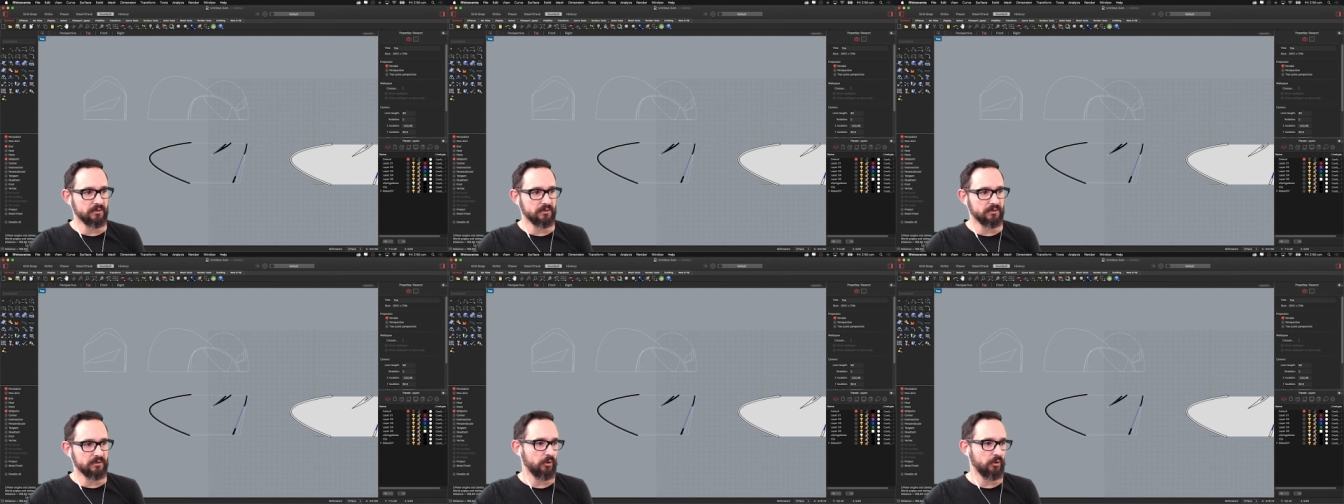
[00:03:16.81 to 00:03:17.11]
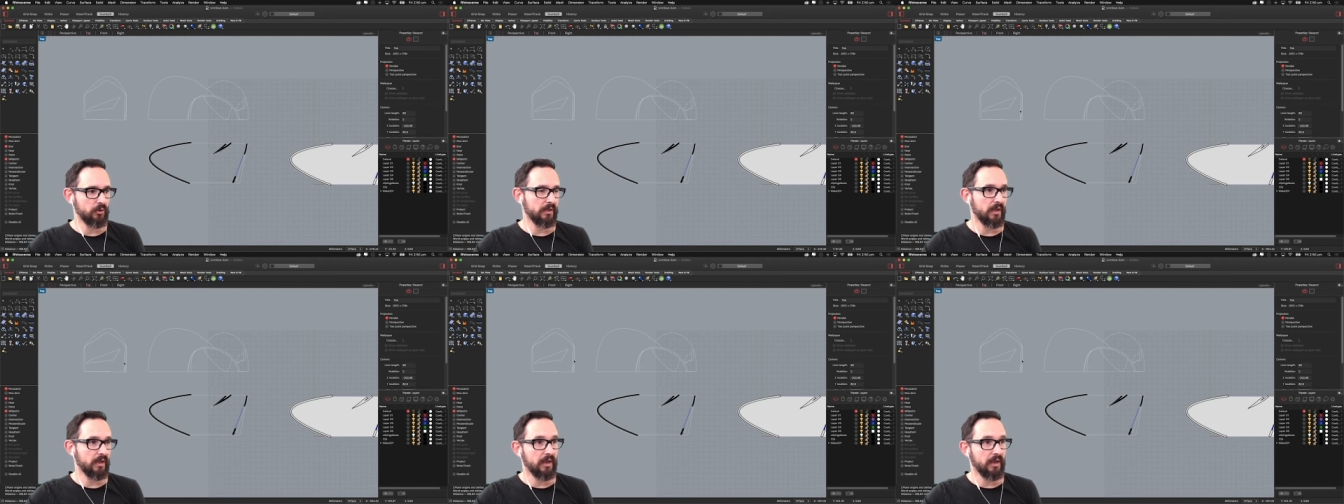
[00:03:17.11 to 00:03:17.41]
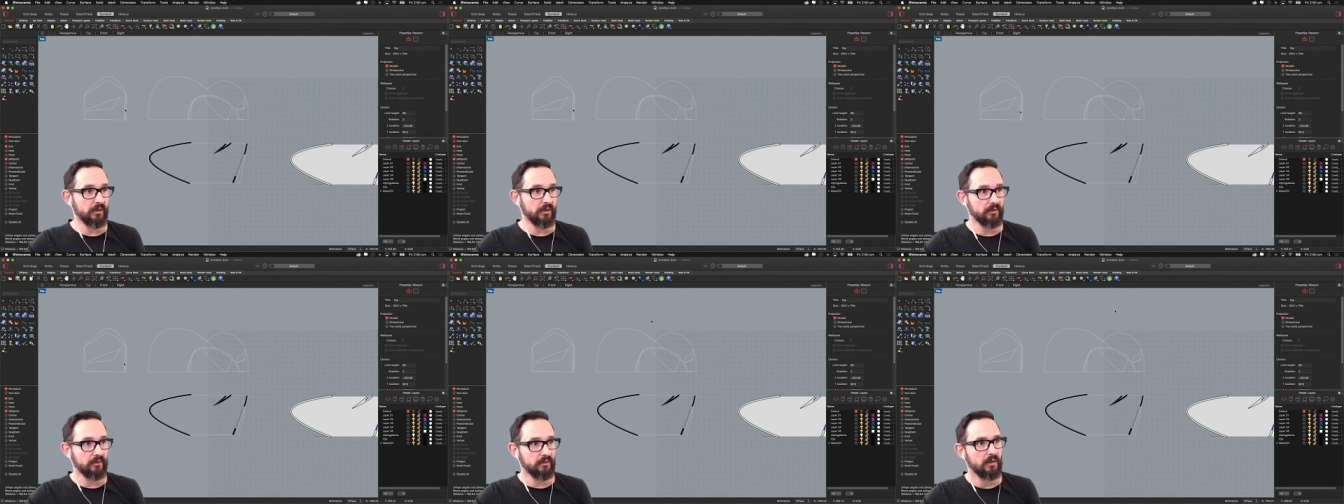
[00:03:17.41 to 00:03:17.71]

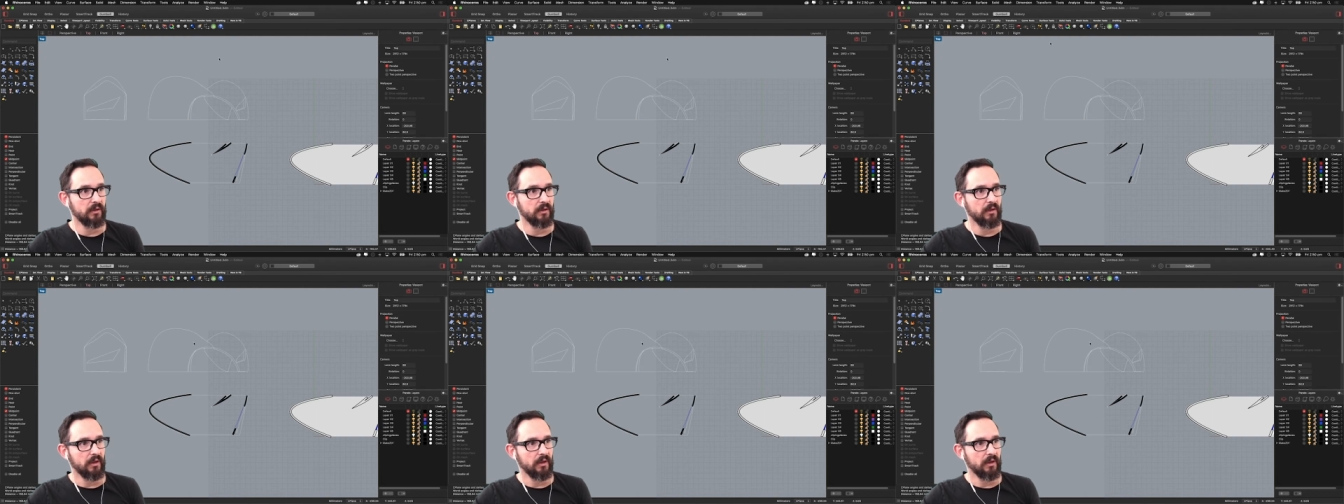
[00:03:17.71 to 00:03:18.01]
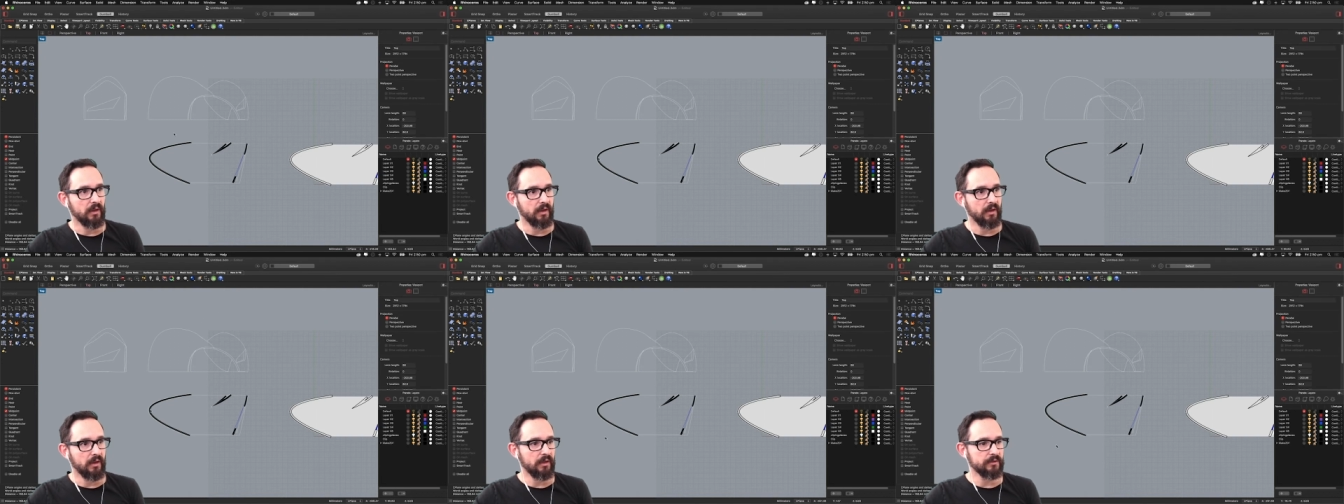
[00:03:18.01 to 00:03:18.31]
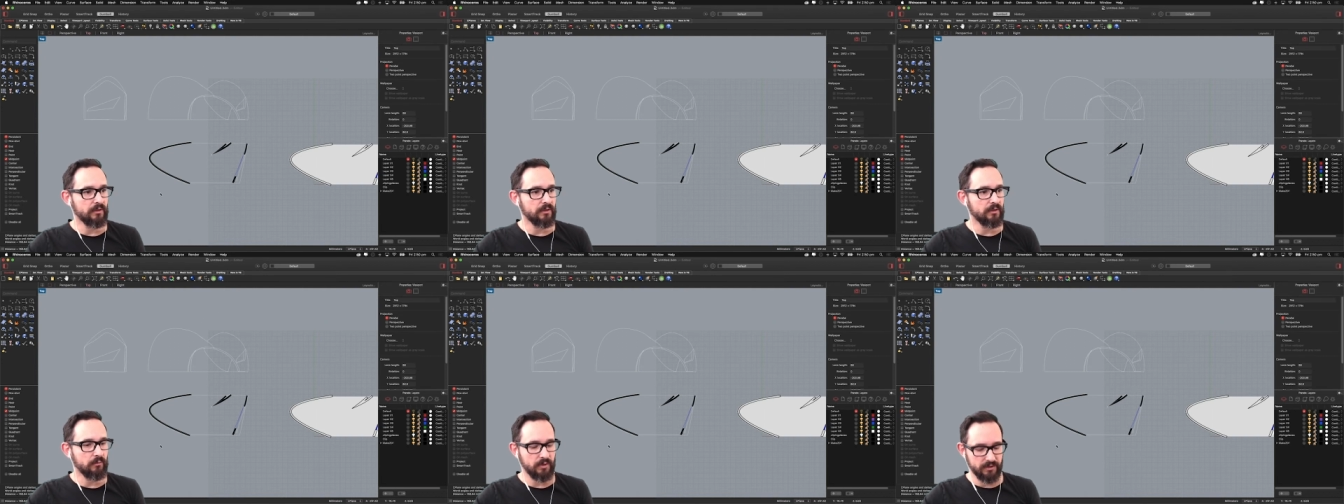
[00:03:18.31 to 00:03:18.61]
0.8.
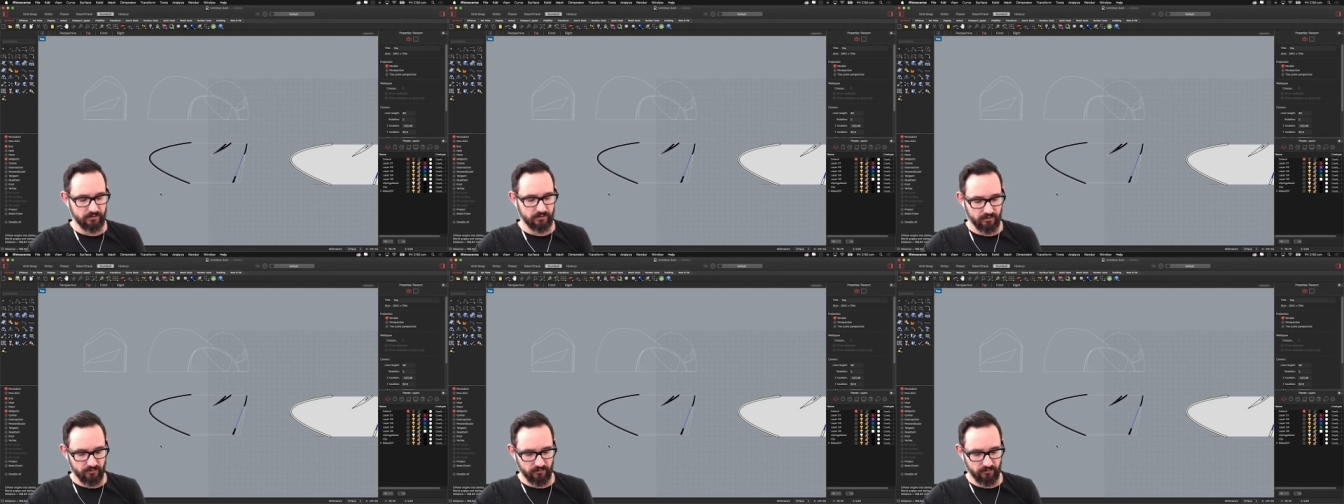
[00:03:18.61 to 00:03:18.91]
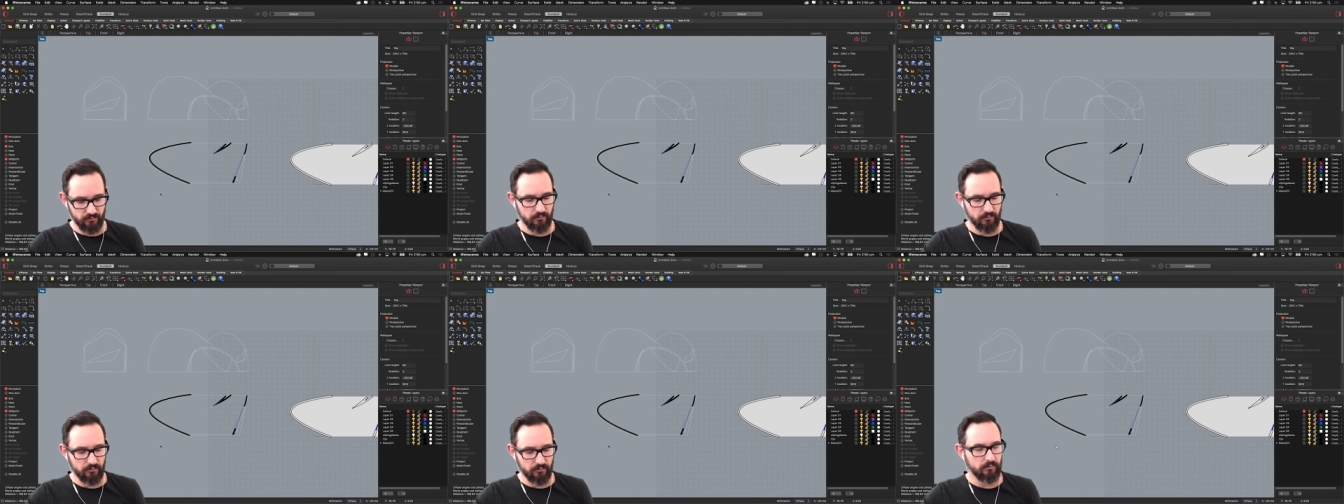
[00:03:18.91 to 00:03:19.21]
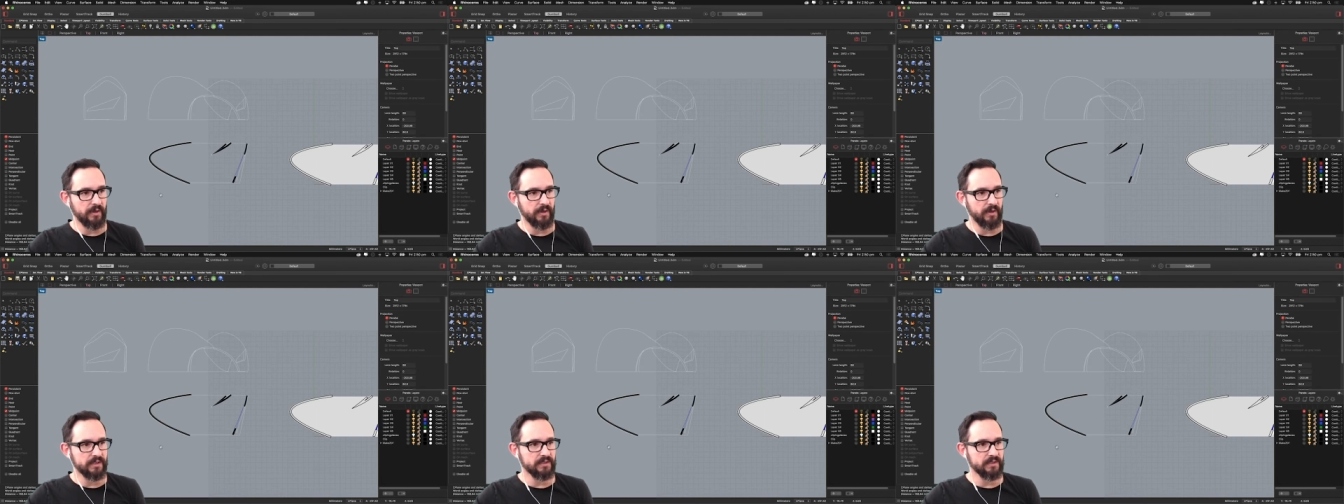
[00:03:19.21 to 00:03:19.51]
So what you do
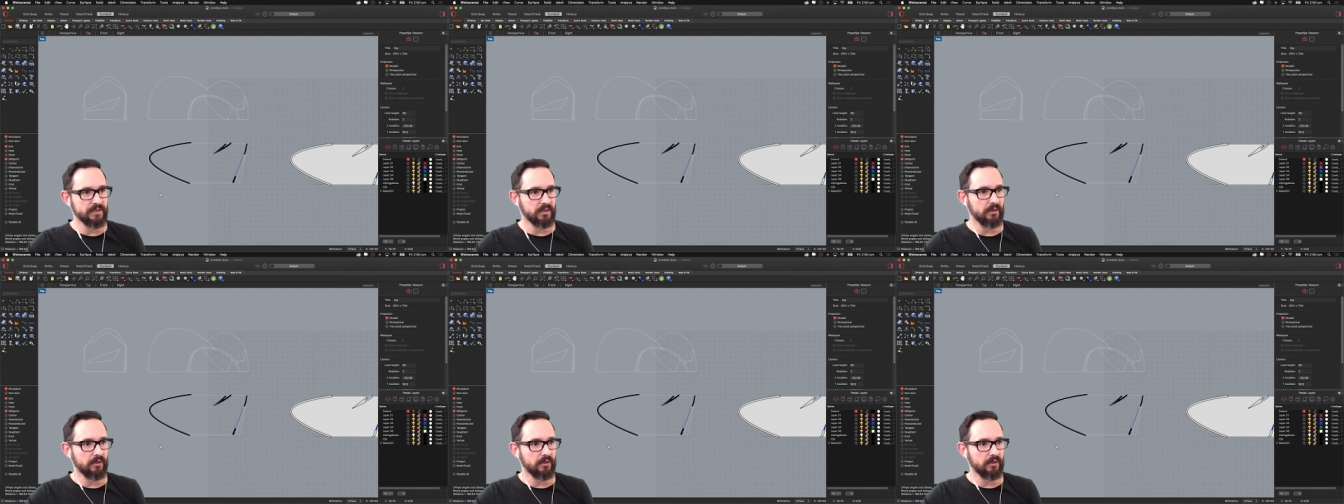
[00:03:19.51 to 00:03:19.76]
basically